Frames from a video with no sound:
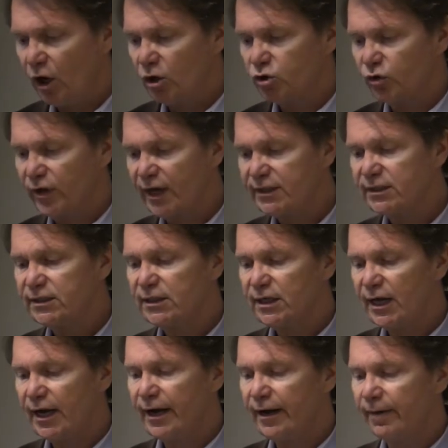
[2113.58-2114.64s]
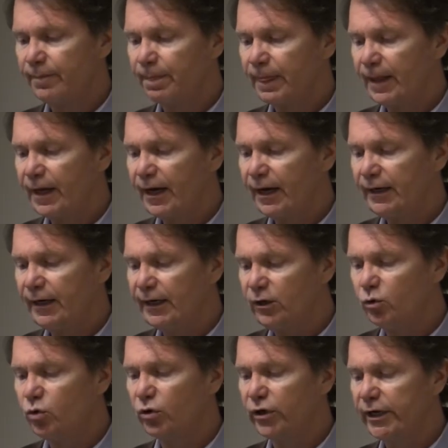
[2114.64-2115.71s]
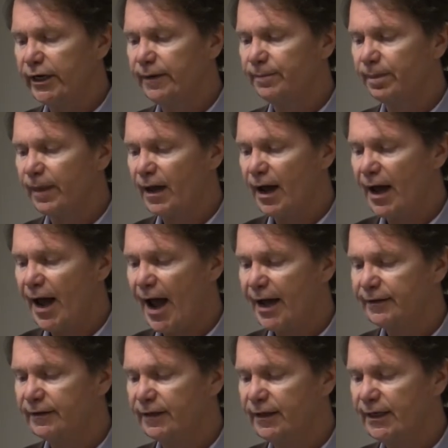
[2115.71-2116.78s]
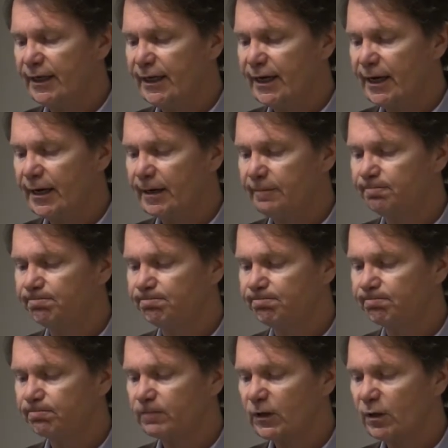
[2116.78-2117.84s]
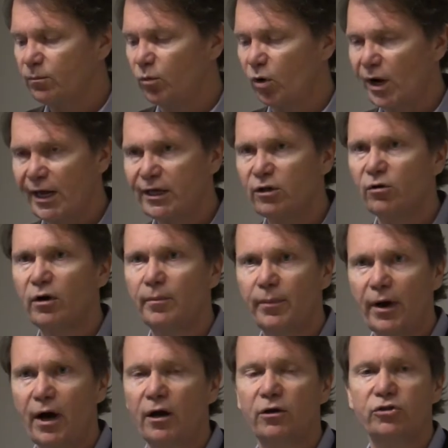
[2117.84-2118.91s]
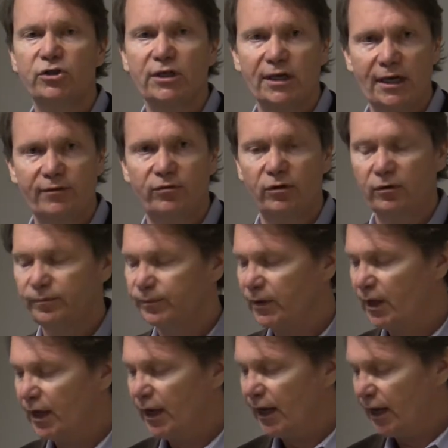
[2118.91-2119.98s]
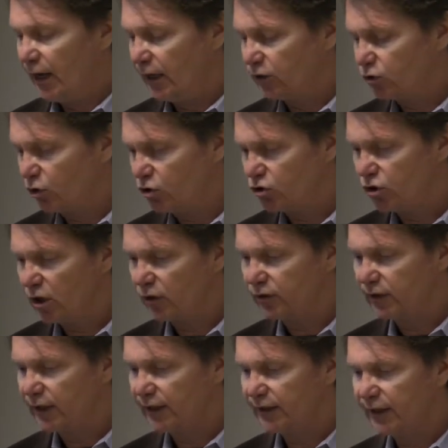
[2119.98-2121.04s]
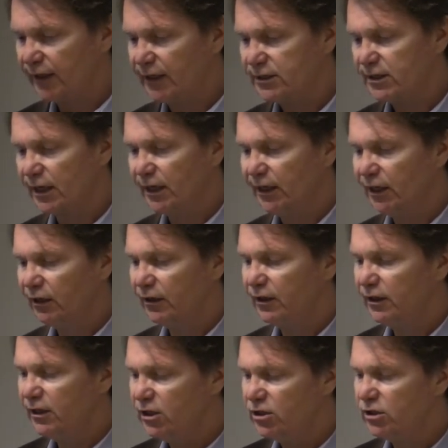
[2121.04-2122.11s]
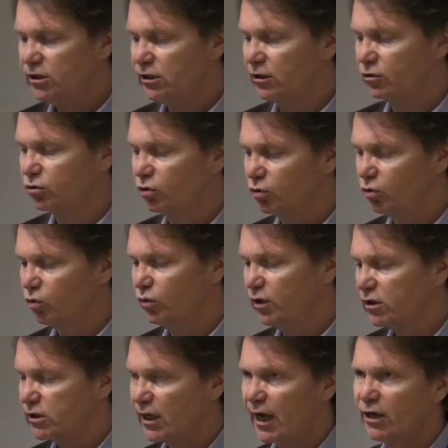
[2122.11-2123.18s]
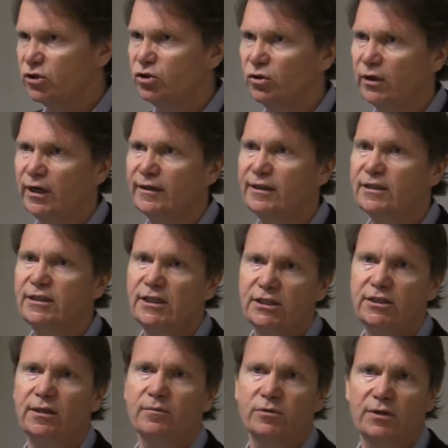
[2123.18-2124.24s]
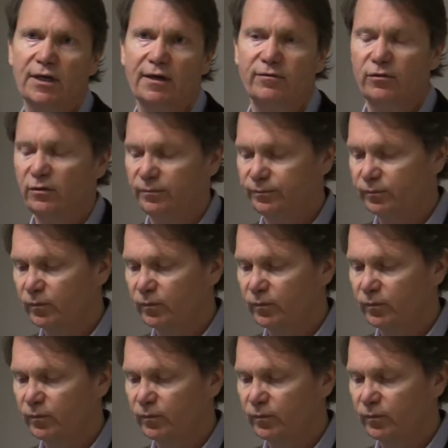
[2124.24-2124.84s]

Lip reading: So that's an inquiry at the molecular biology level. It turns out that it is a little easier to do this actually at the systems level.